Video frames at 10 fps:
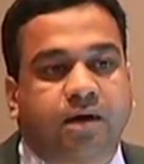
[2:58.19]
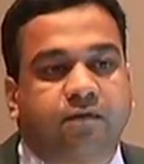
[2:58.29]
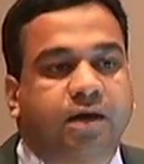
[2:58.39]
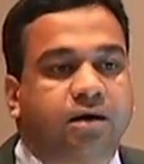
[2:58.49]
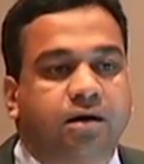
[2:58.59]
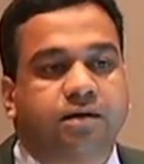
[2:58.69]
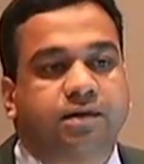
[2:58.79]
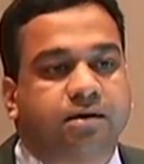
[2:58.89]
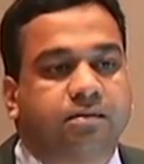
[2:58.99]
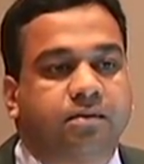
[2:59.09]
We heard in
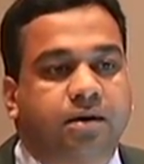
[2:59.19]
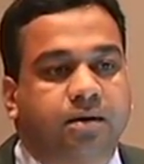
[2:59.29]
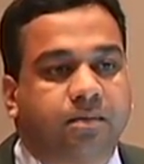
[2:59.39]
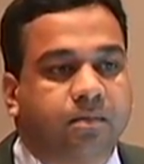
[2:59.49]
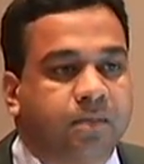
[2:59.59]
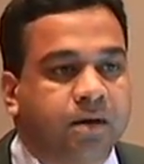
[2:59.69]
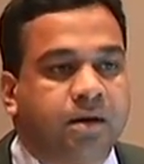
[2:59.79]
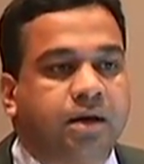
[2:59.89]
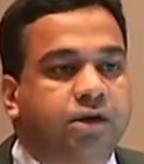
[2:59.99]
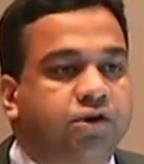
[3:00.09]
the
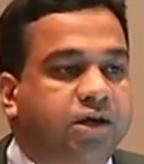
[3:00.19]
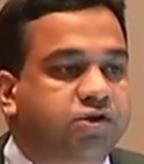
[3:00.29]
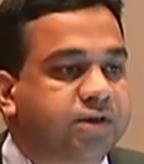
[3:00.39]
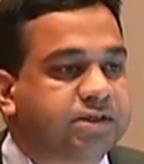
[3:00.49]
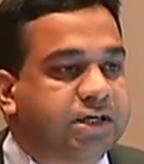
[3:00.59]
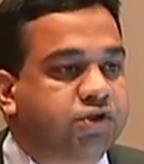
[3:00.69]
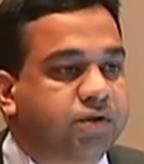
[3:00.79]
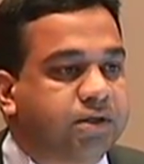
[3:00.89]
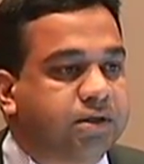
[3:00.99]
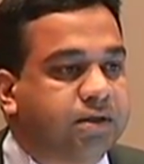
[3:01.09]
introductory
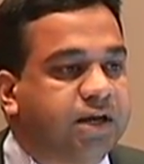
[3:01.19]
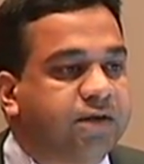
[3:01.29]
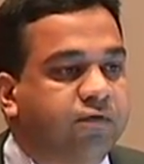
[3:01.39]
session the need